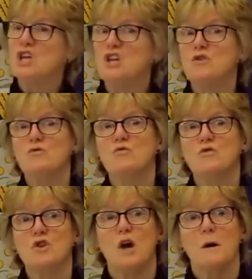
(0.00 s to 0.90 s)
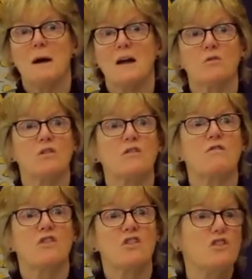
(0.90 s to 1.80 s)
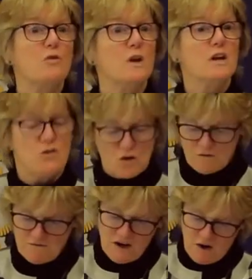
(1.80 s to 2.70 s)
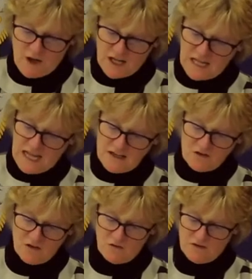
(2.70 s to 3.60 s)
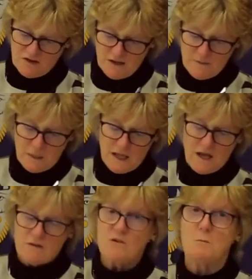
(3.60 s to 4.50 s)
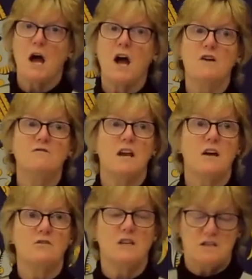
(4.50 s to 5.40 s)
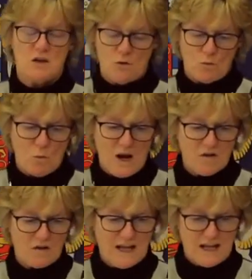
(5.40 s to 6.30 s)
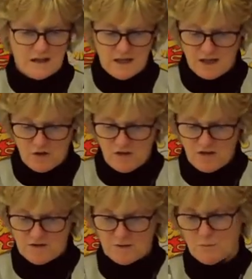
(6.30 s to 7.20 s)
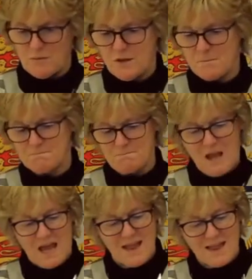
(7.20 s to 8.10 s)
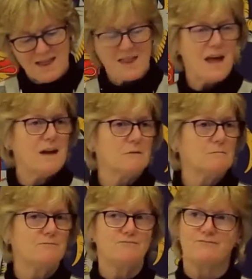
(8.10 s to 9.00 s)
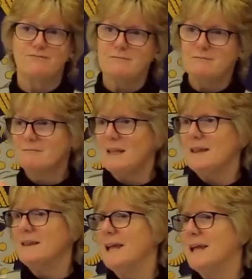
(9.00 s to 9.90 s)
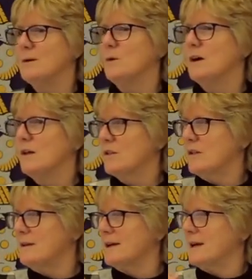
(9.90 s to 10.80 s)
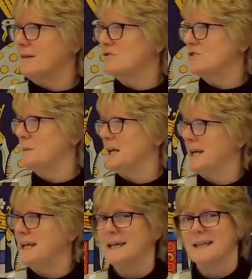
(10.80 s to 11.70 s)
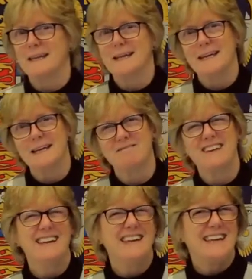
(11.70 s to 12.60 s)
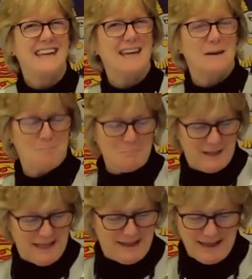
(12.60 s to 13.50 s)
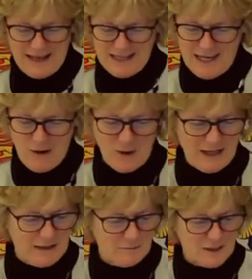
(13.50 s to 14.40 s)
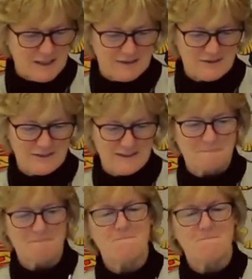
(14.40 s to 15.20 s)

Huge amounts of sewage flowing into the river from overloaded waste handling systems. So there you are, sitting comfortably here thinking, yeah, but that's a low-income country.